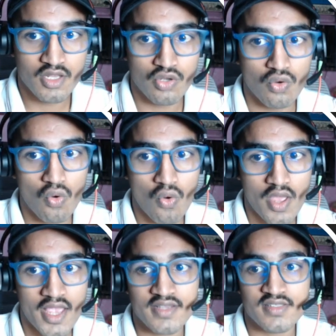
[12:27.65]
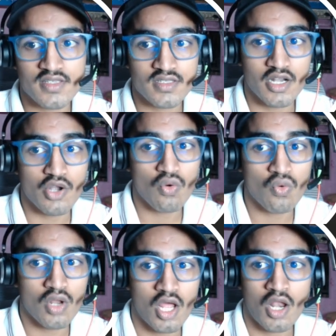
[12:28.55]
No access
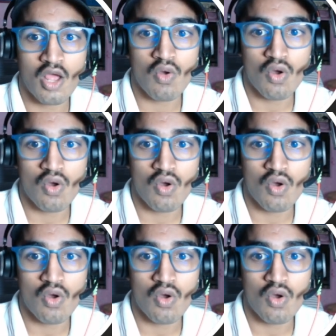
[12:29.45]
control allow